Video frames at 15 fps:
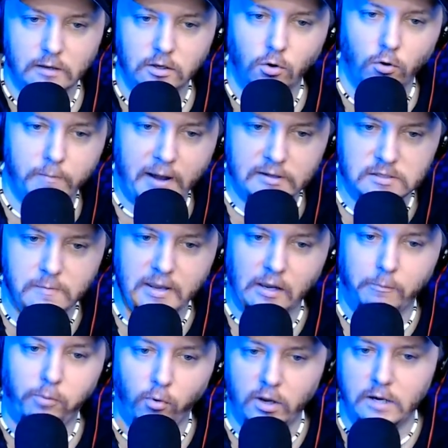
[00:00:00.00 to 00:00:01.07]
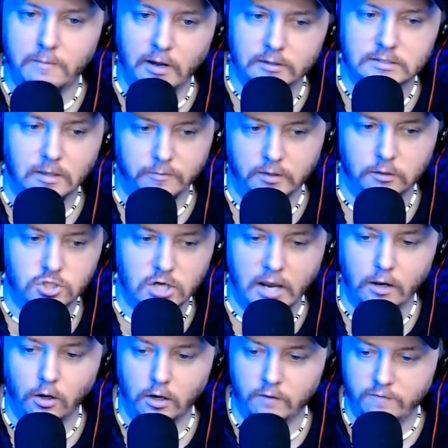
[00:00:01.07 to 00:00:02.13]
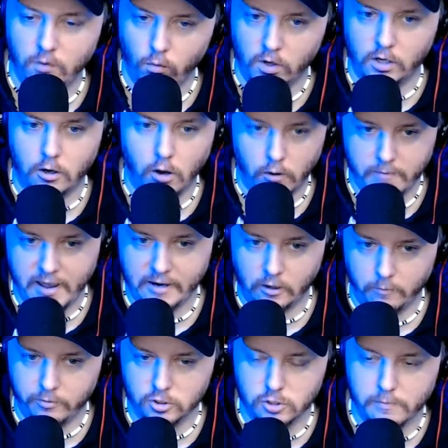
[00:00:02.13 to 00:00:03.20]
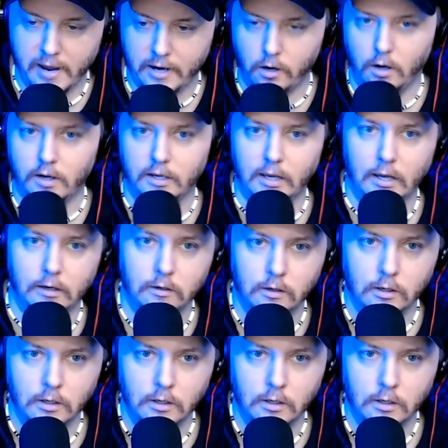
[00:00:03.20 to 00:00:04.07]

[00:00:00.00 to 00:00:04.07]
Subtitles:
You were about to make a point about something, Jay Hood. If you want to call back, I'll put you back on again.